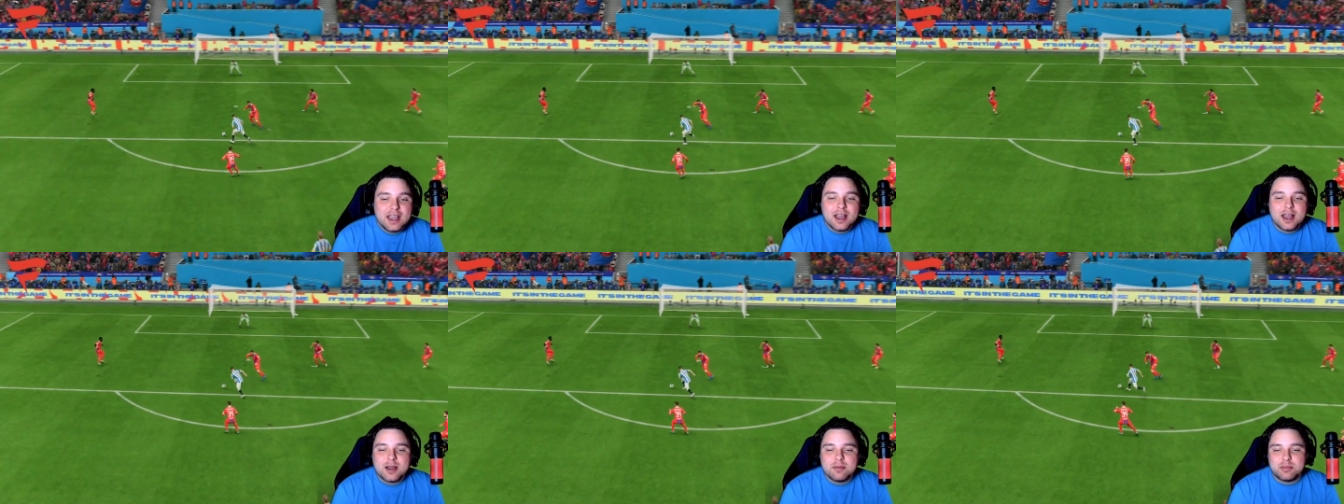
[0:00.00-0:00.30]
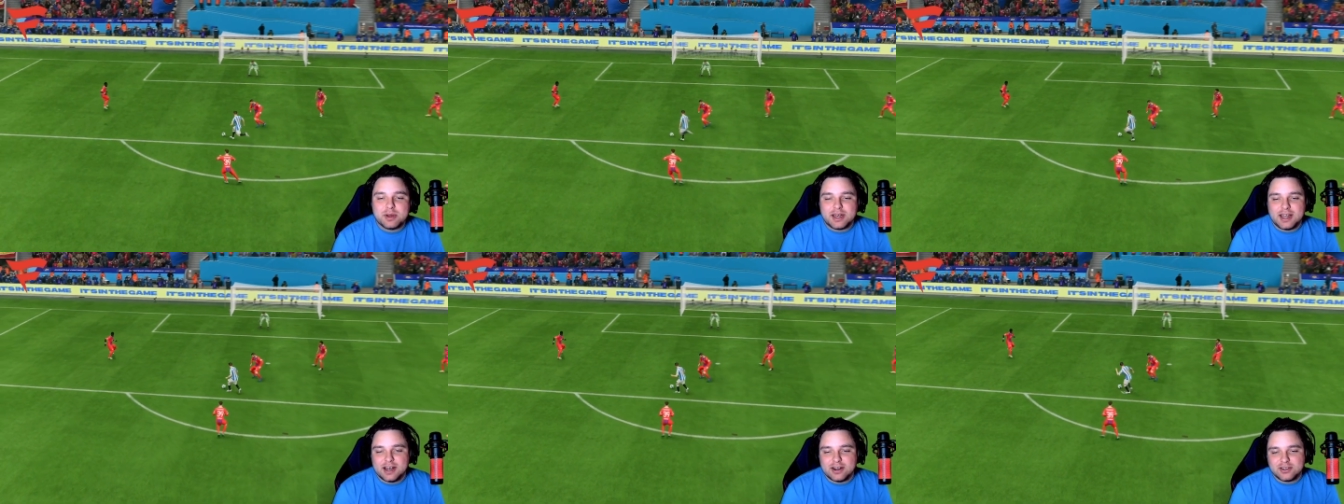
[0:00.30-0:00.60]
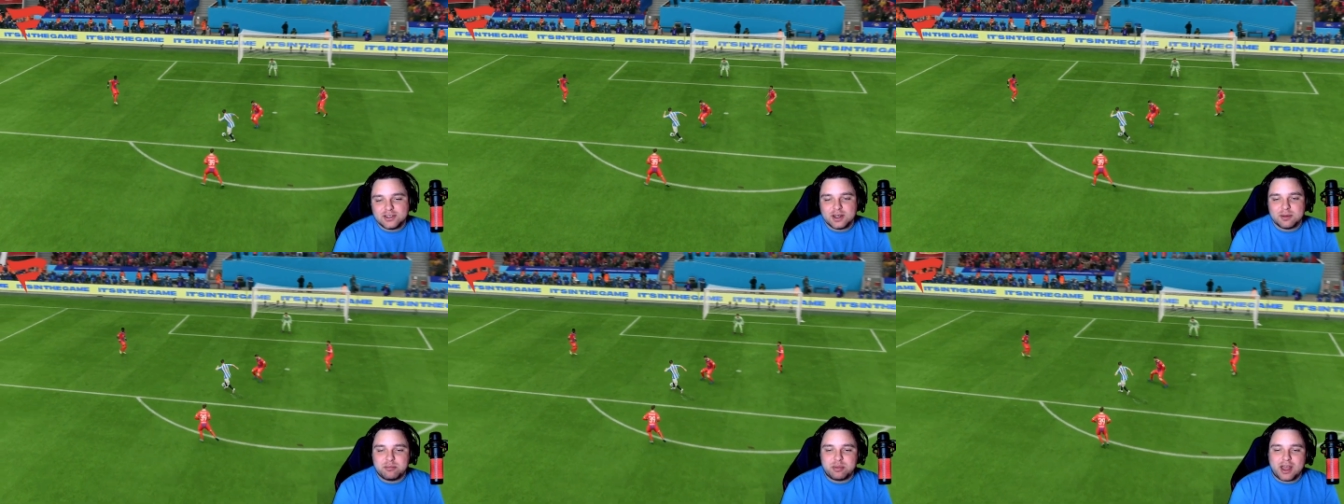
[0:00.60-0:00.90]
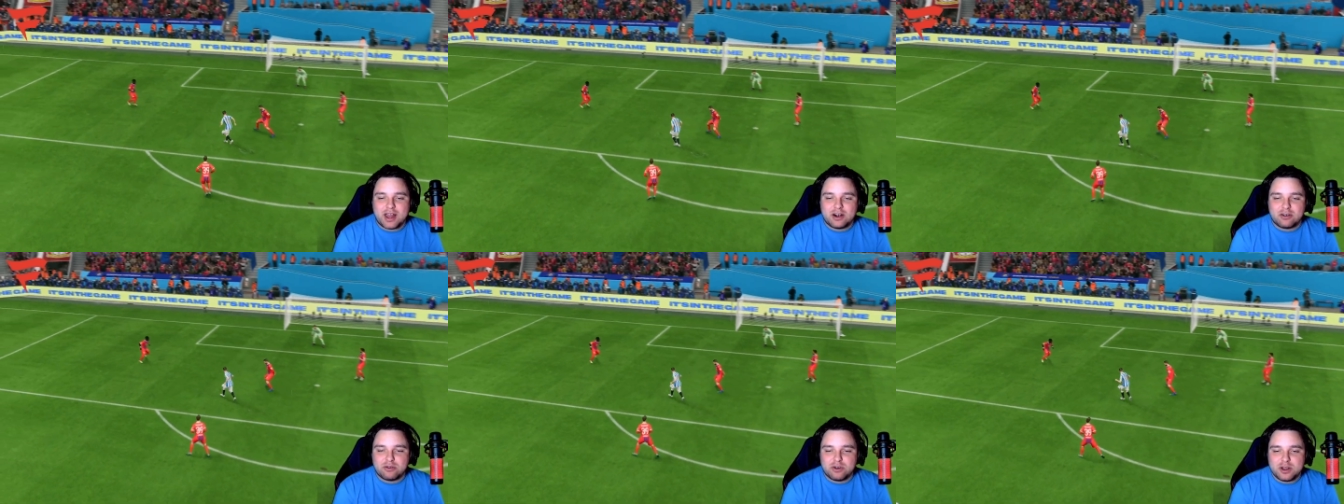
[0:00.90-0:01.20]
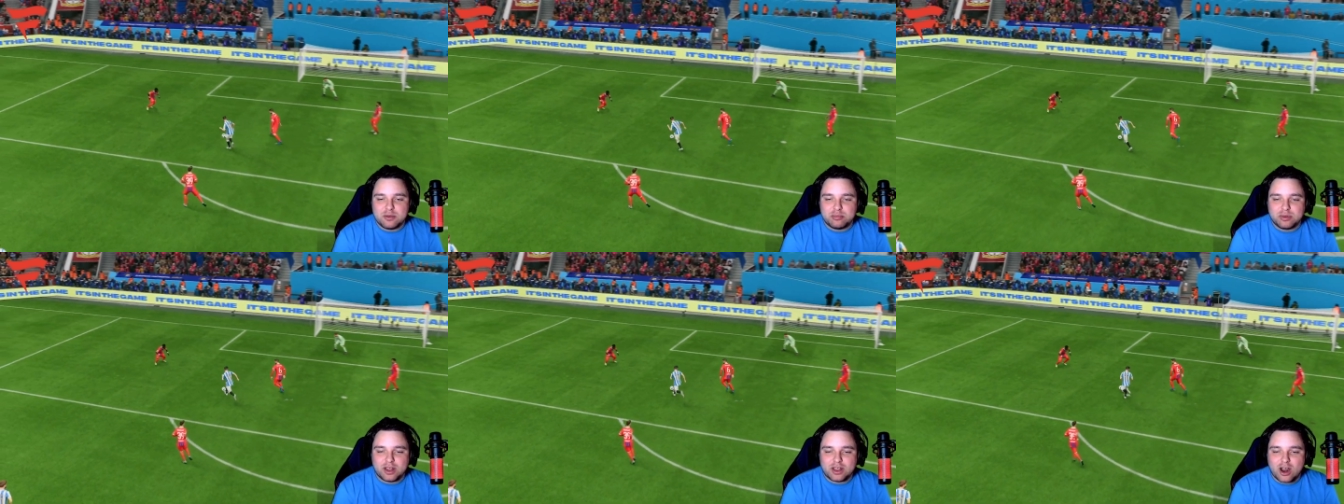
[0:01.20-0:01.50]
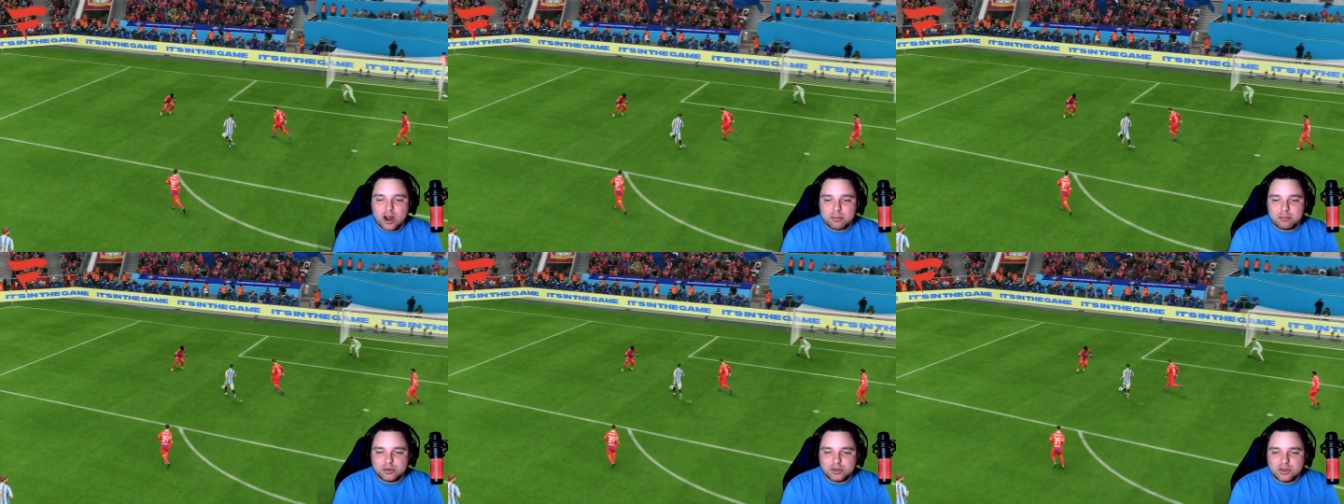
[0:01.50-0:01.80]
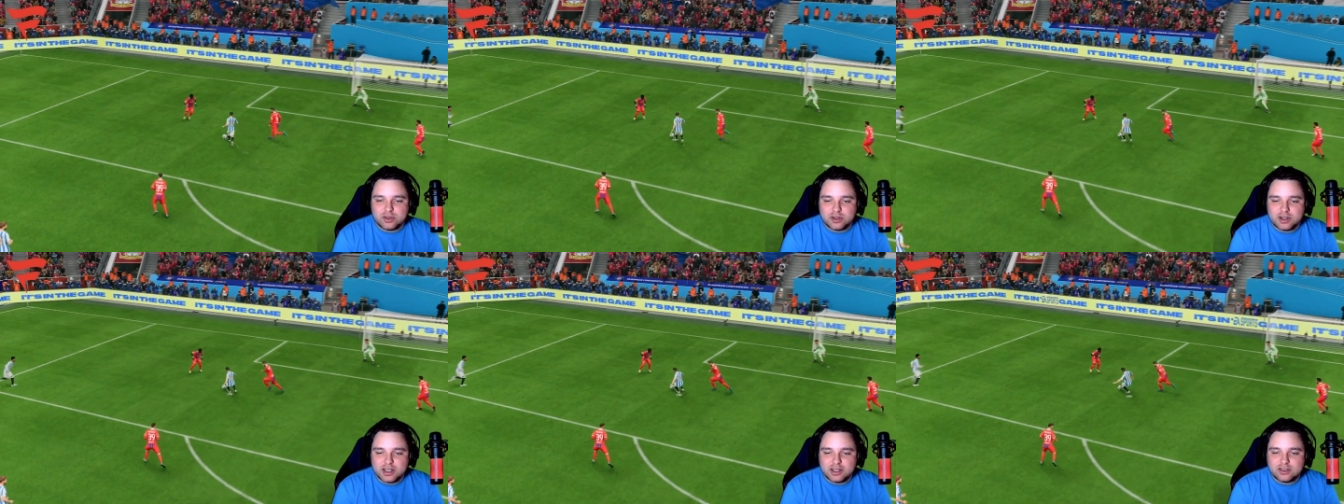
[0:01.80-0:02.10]
but here's a better replay
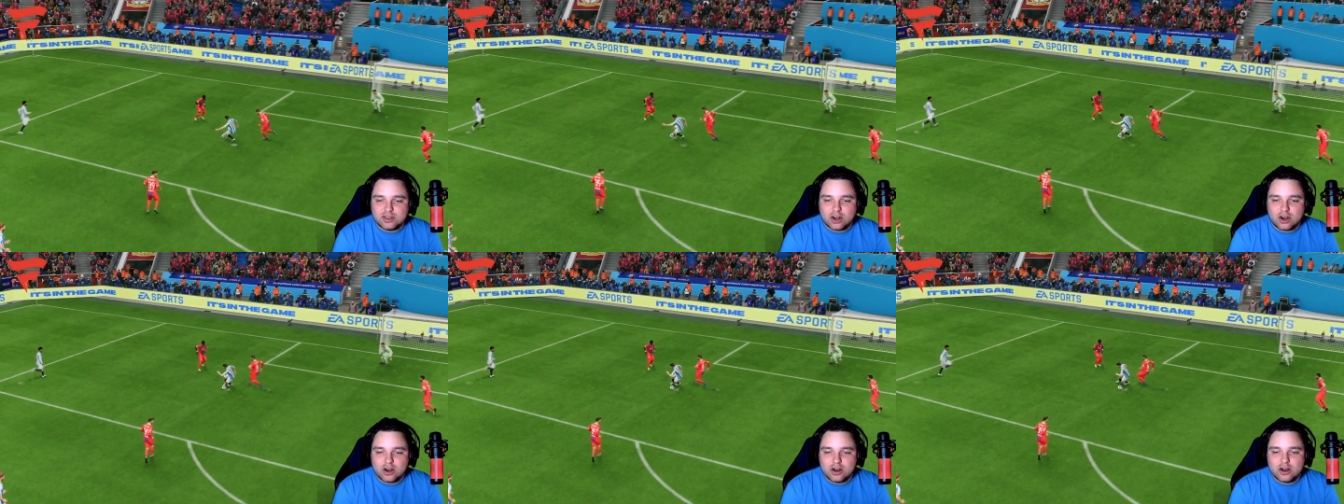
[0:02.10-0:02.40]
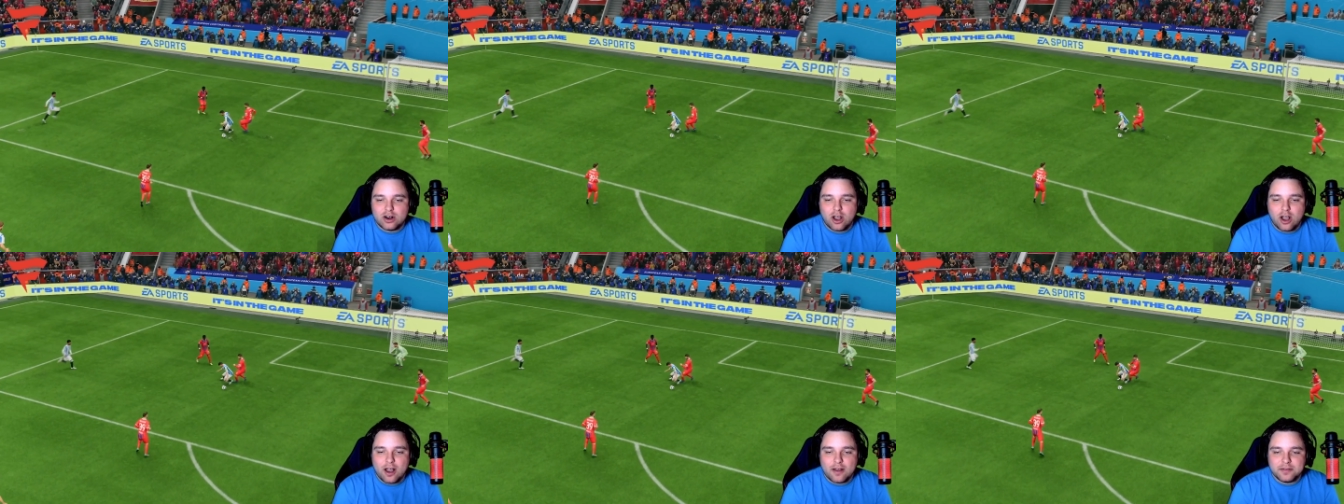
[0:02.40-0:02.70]
opportunity. Turn on the